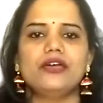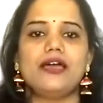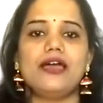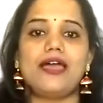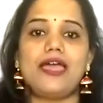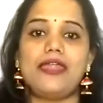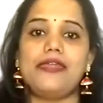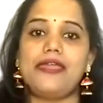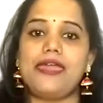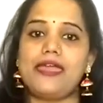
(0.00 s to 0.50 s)

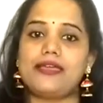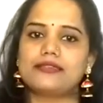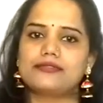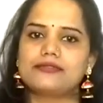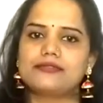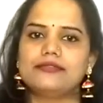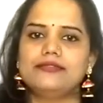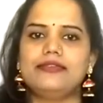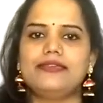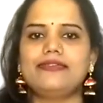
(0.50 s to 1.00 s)
and excel
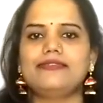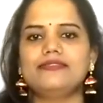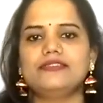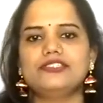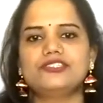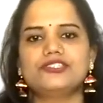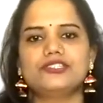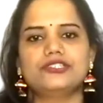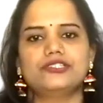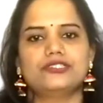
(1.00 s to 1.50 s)
in this
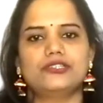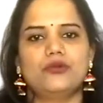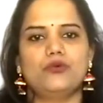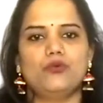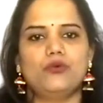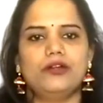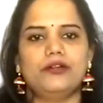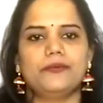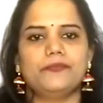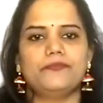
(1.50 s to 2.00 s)
digital
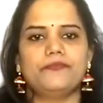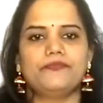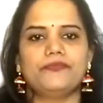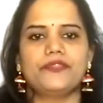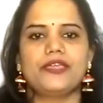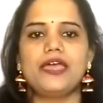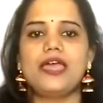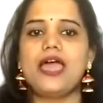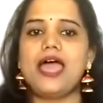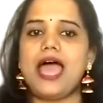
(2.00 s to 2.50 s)

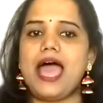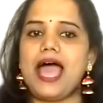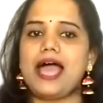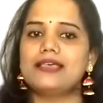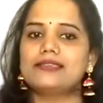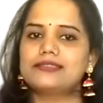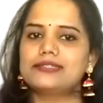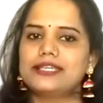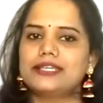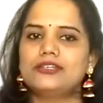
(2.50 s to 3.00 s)
world. As
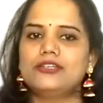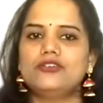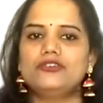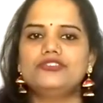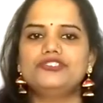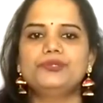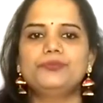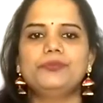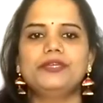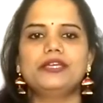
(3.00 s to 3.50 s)
technology
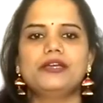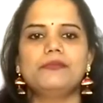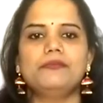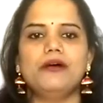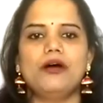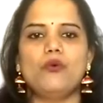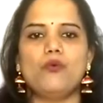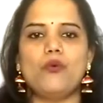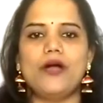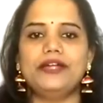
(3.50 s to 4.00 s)
becomes a
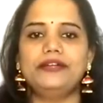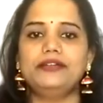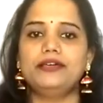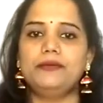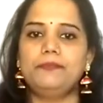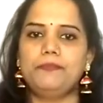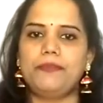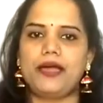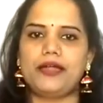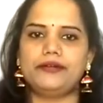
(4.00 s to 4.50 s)
vital
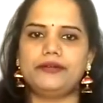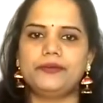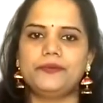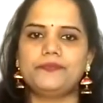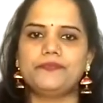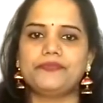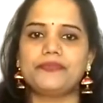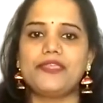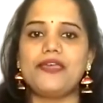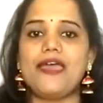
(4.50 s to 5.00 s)
part
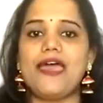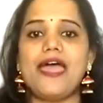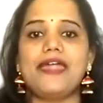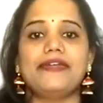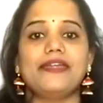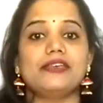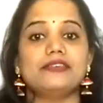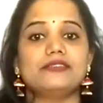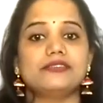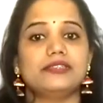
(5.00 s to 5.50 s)
and
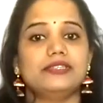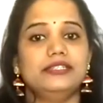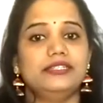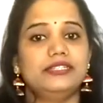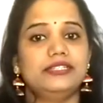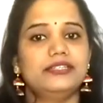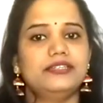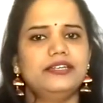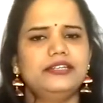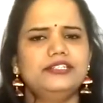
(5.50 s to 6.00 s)
has
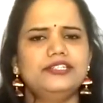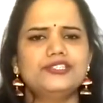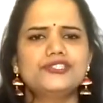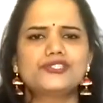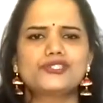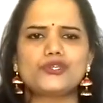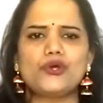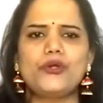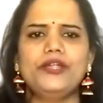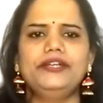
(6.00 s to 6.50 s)
integrated
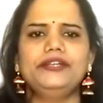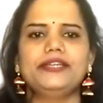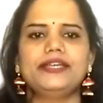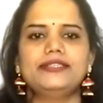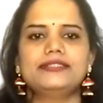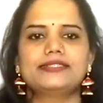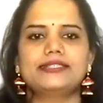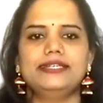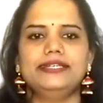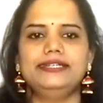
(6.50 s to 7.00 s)
so
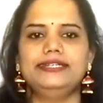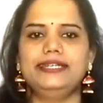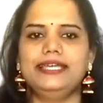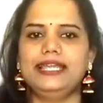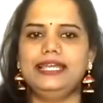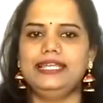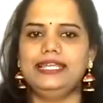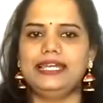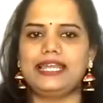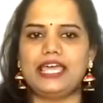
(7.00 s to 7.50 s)
intensely in daily
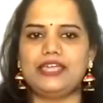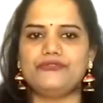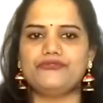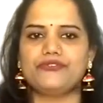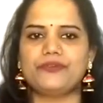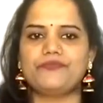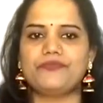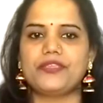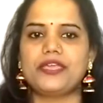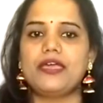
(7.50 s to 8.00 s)
life,
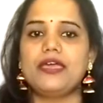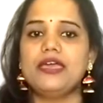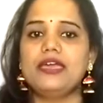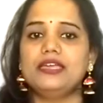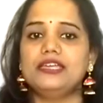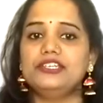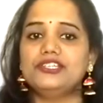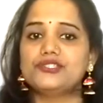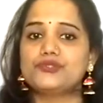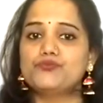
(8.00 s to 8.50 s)

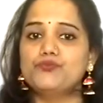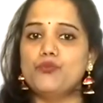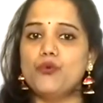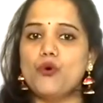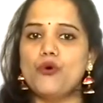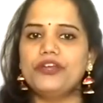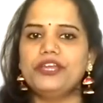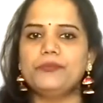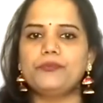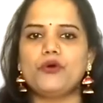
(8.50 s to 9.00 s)
it is more
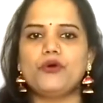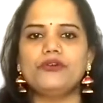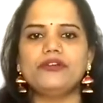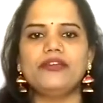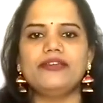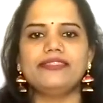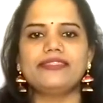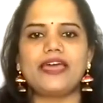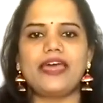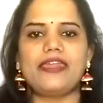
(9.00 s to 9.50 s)

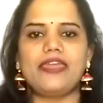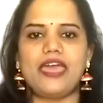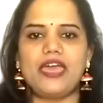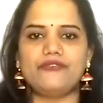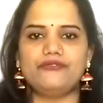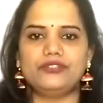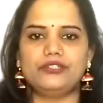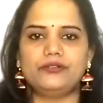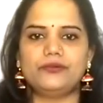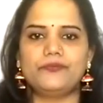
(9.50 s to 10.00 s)
important than
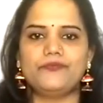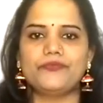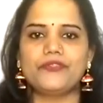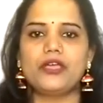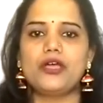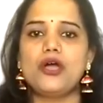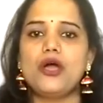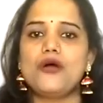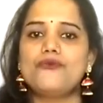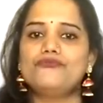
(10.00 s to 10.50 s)
ever
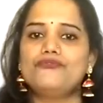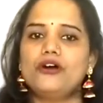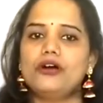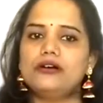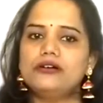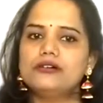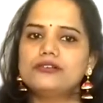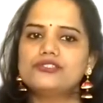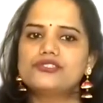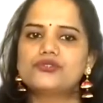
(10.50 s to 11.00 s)
for
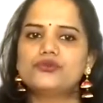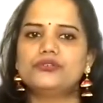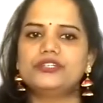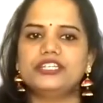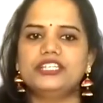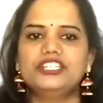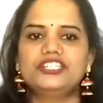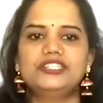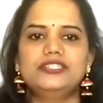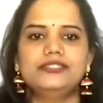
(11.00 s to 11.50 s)
us to
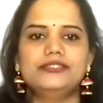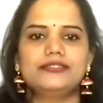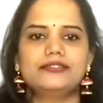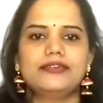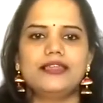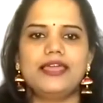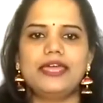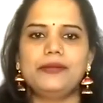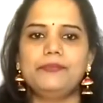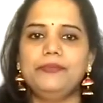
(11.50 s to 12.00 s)
teach digital
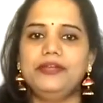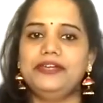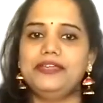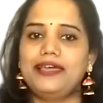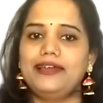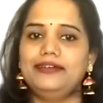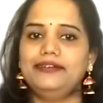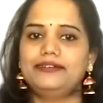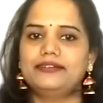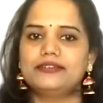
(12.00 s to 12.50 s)
and media
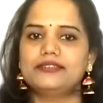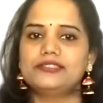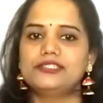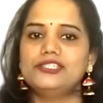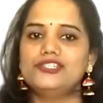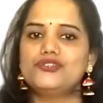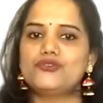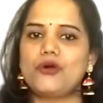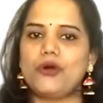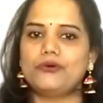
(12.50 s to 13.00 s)
literacy
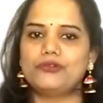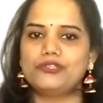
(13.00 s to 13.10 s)
to our